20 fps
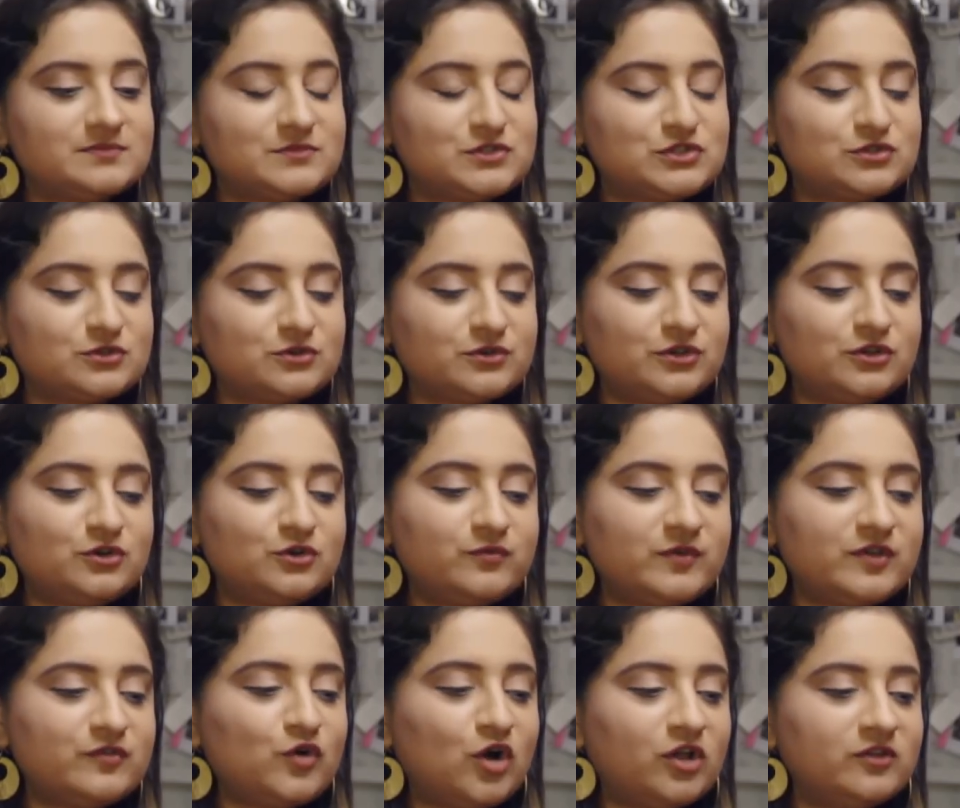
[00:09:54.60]
So,
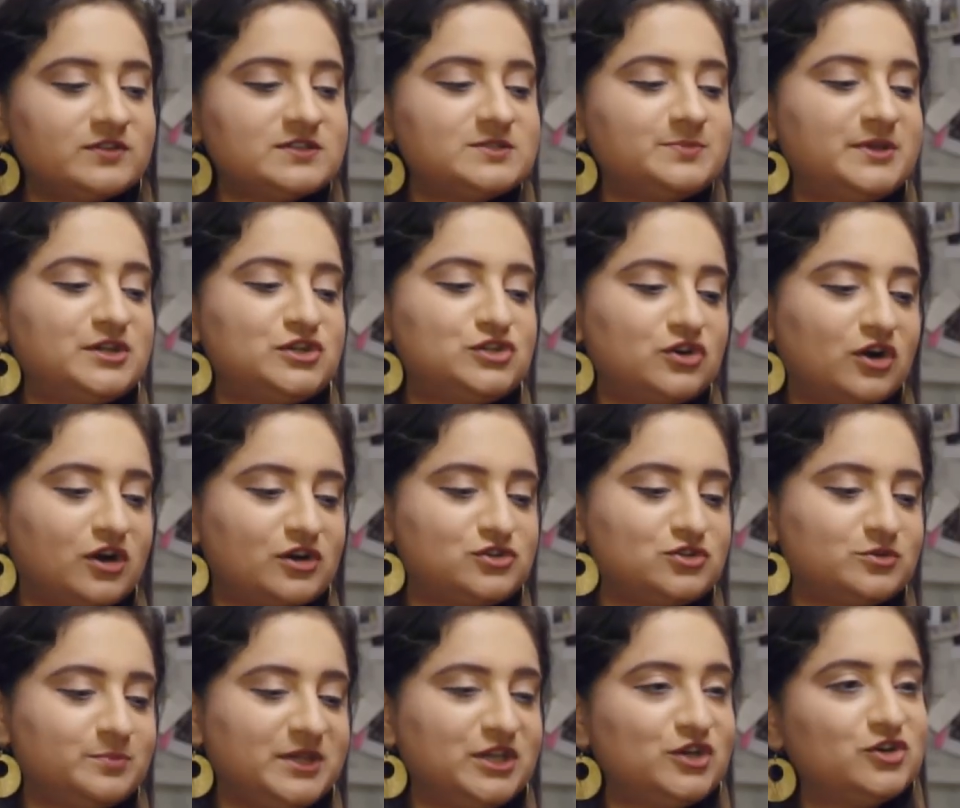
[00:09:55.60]
we've always been taught
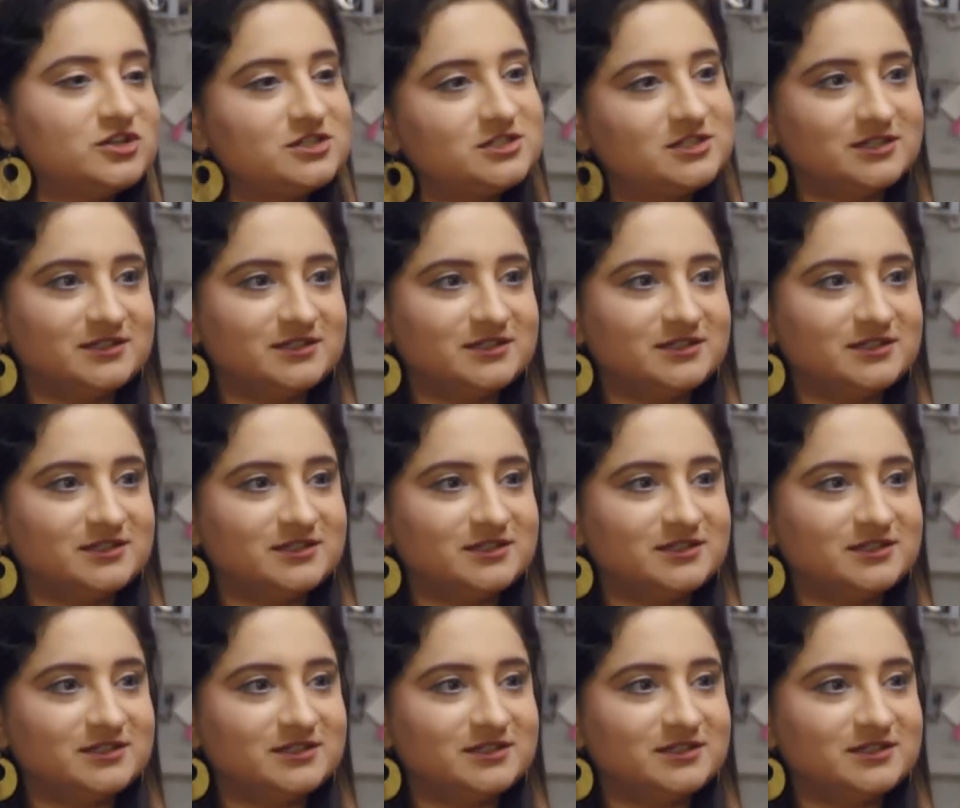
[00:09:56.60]
to be good